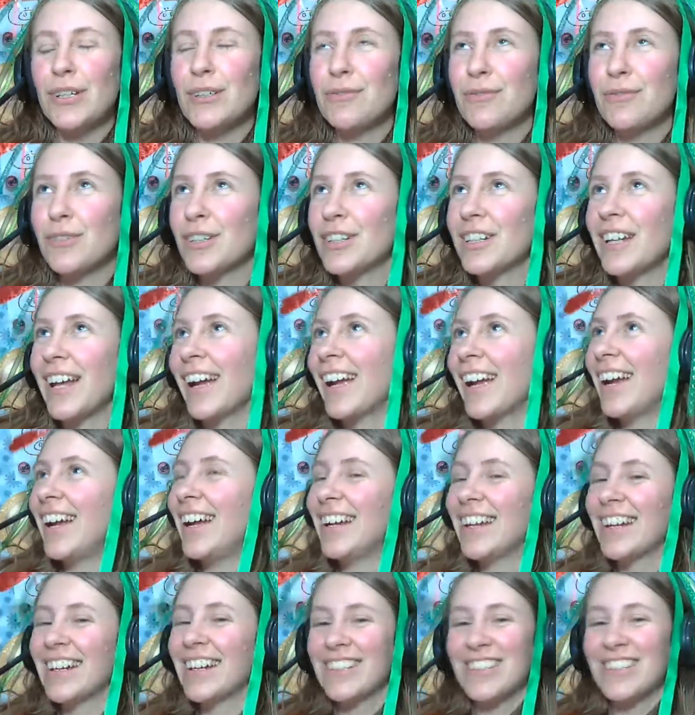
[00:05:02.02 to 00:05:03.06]
for a
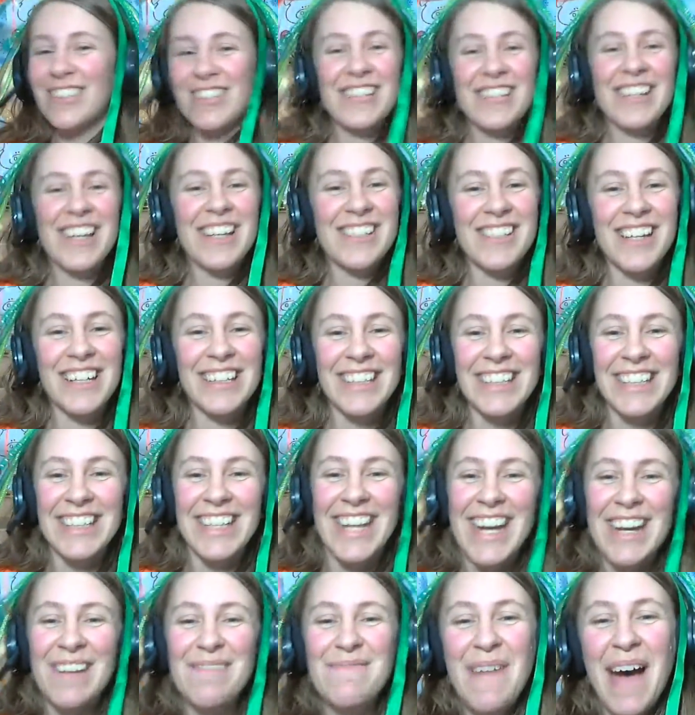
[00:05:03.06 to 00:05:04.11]
decade and just suddenly
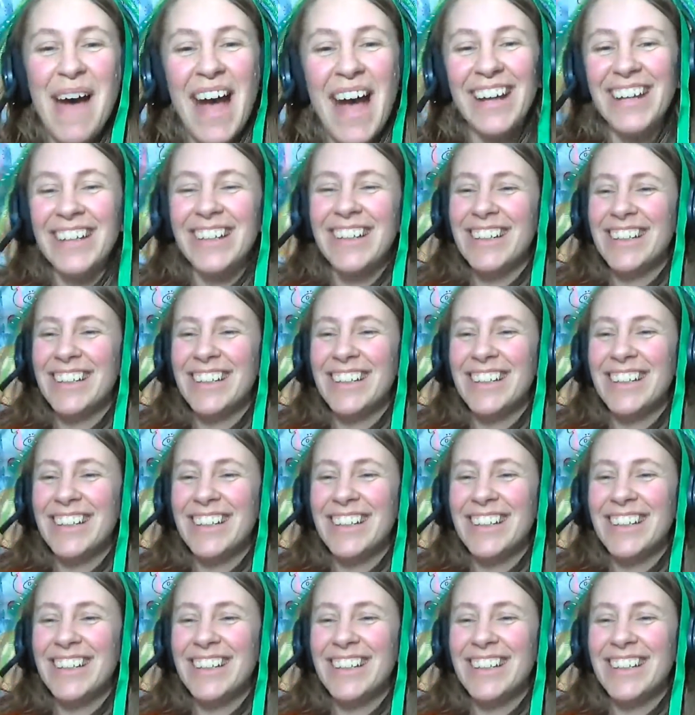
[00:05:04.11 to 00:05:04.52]
came back.